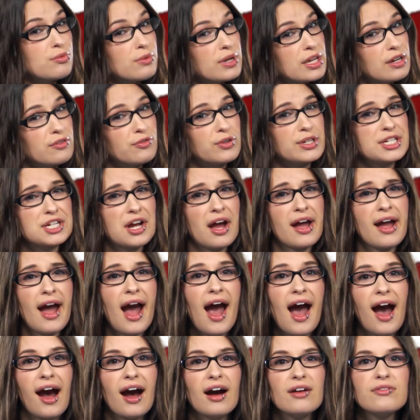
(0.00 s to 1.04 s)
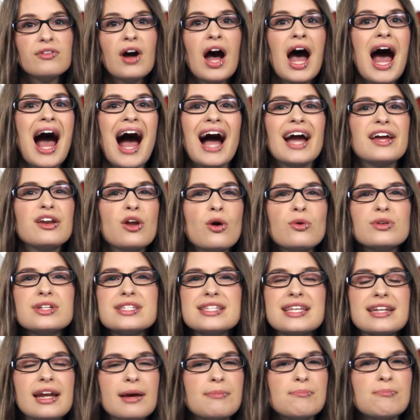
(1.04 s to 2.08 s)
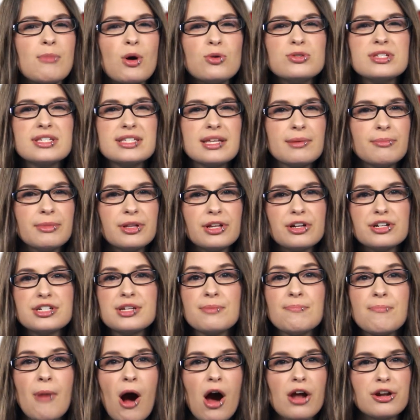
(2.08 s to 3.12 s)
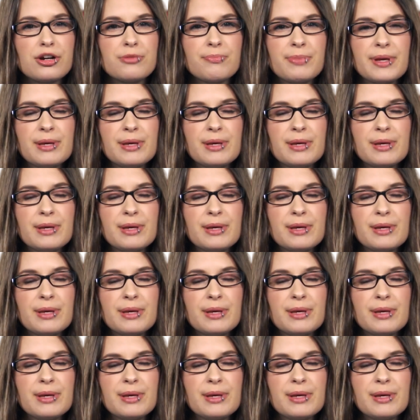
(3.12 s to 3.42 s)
3 of which I have, I notice that I'm most similar to modern